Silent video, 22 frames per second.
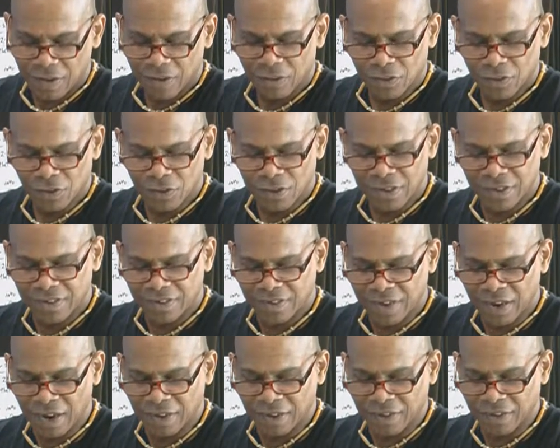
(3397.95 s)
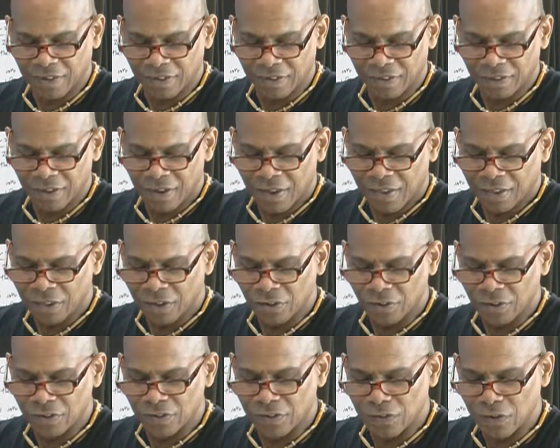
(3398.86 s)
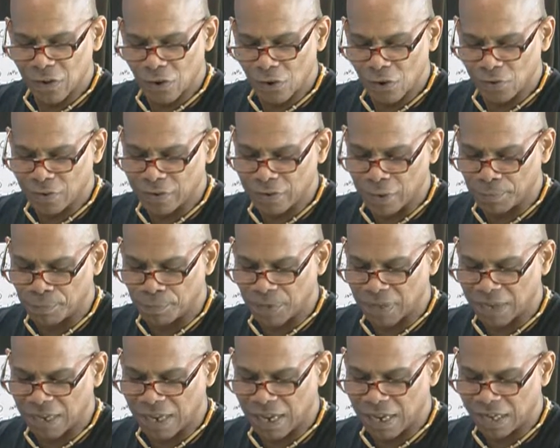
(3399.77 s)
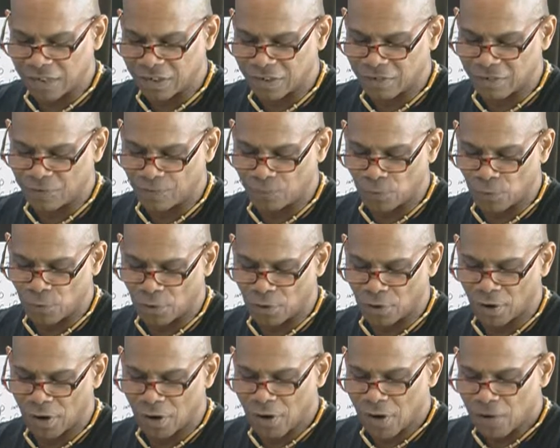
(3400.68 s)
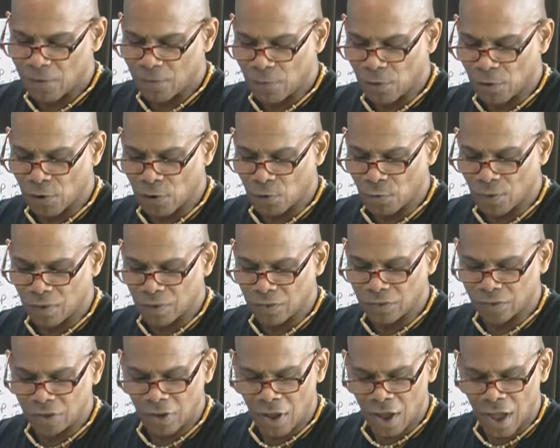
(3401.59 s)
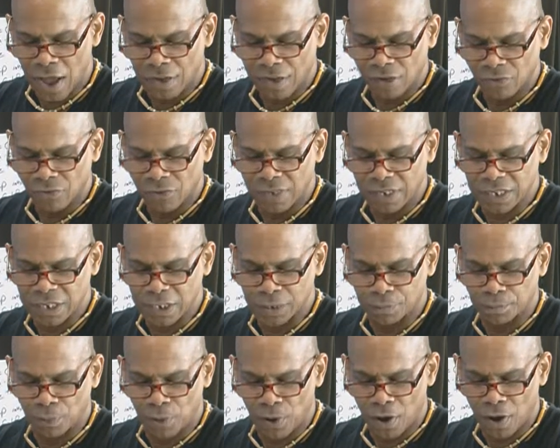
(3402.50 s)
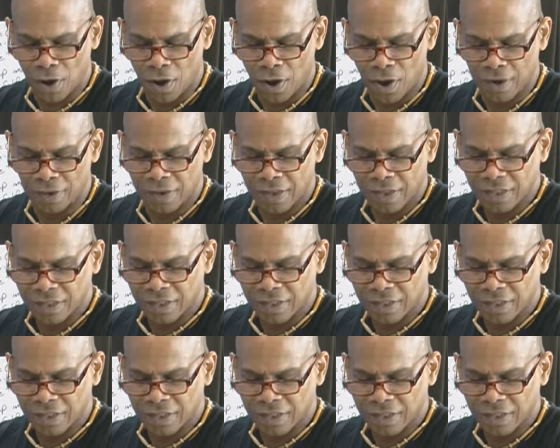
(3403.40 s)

30 seconds. There is no supplication for it will not respond.